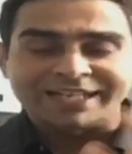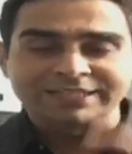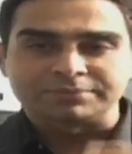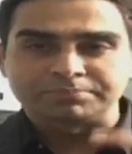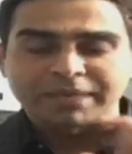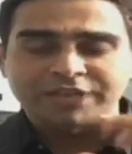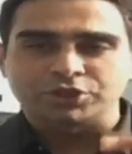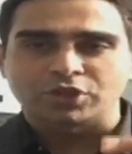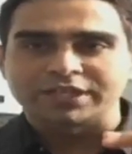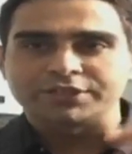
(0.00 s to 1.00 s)
and make
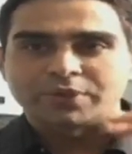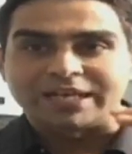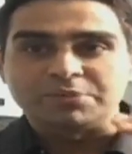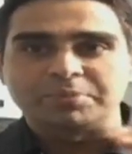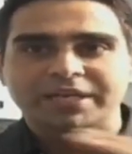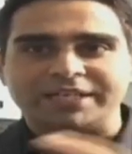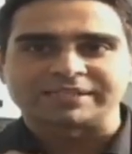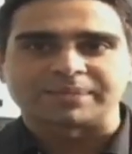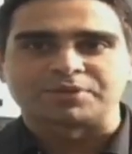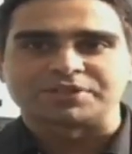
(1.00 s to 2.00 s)
sure that you eliminate
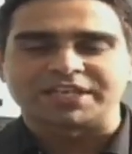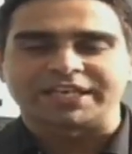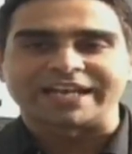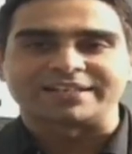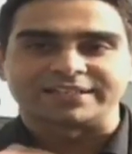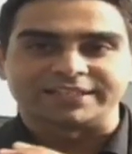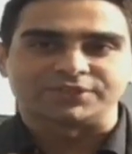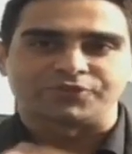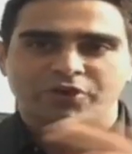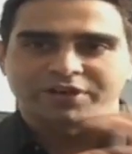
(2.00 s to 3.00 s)
some risky
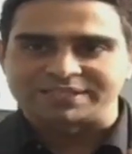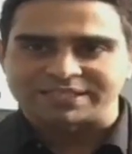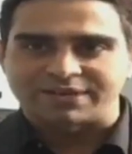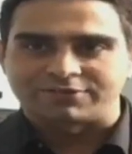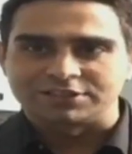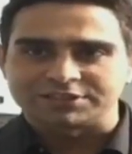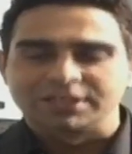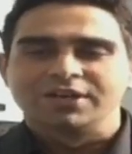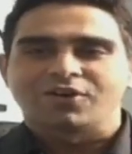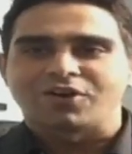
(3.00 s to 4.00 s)
categories if you're risk averse,
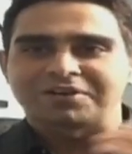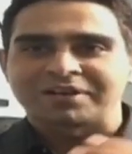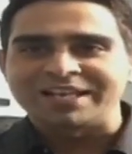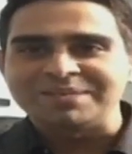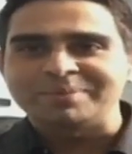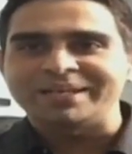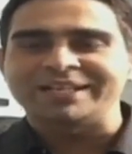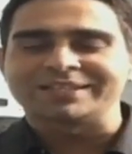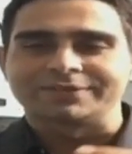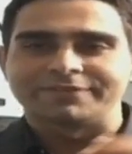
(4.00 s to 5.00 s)
or
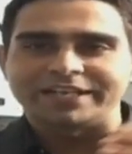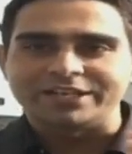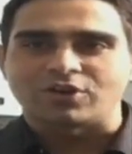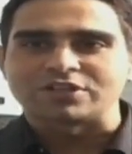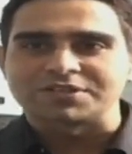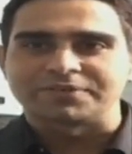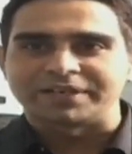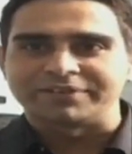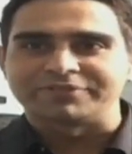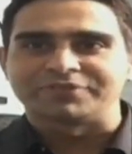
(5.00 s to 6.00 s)
eliminate the very
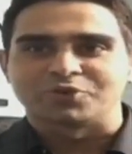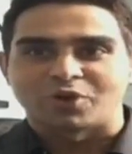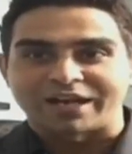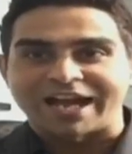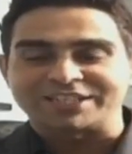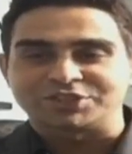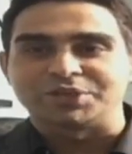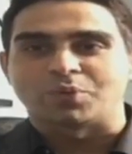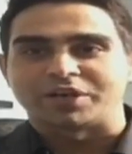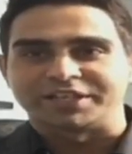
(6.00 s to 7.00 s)
conservative if you are
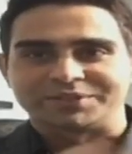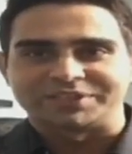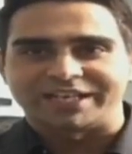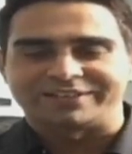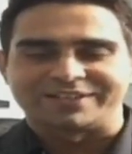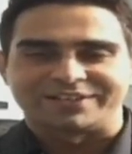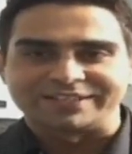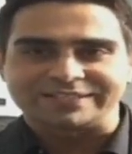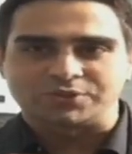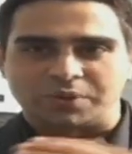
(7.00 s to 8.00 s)
actually wanting to take the
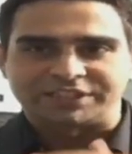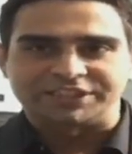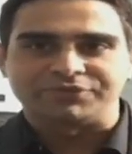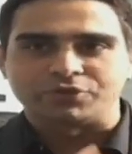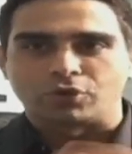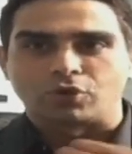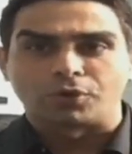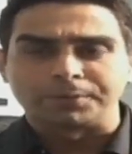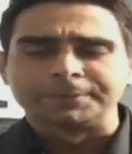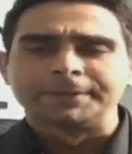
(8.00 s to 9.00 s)
risk to achieve your
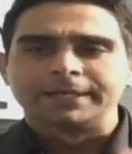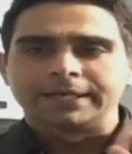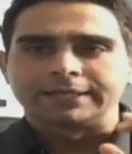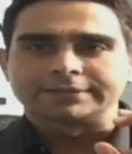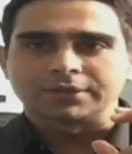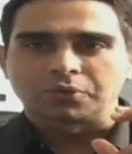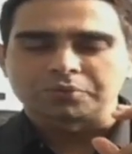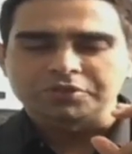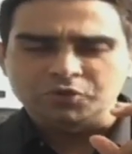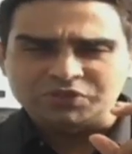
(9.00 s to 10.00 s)
goal. So
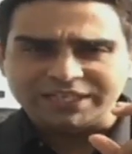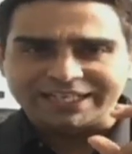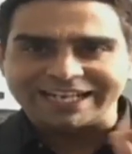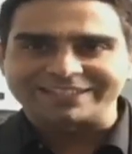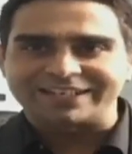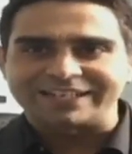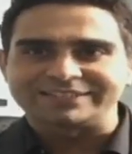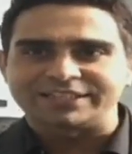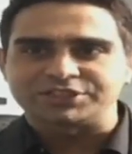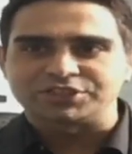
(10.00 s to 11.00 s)
using
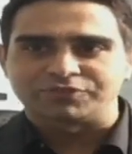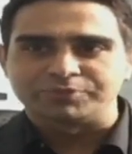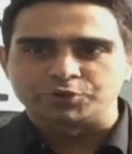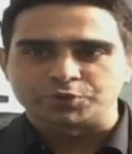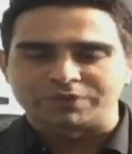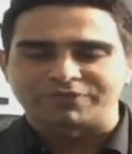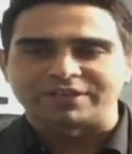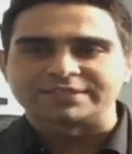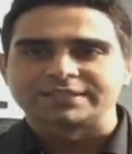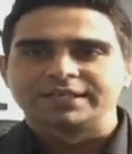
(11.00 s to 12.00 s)
categorization of mutual
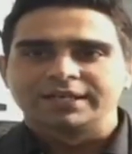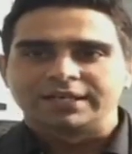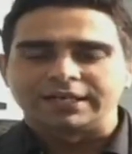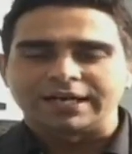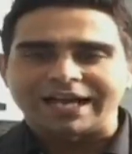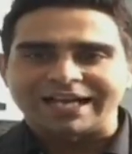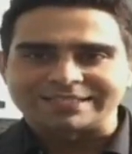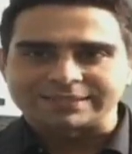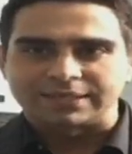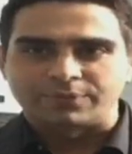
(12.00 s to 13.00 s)
funds
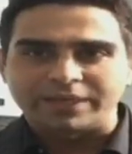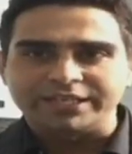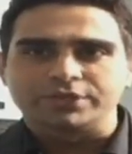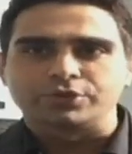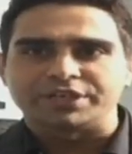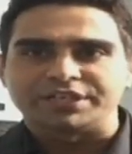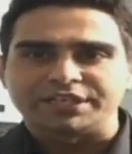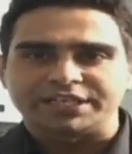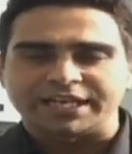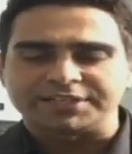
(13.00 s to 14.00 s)
as a very good
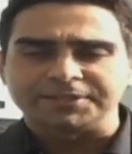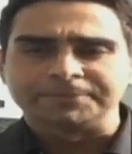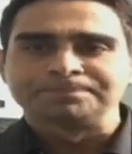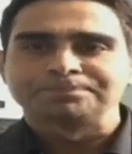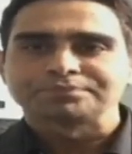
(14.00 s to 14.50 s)
indicator.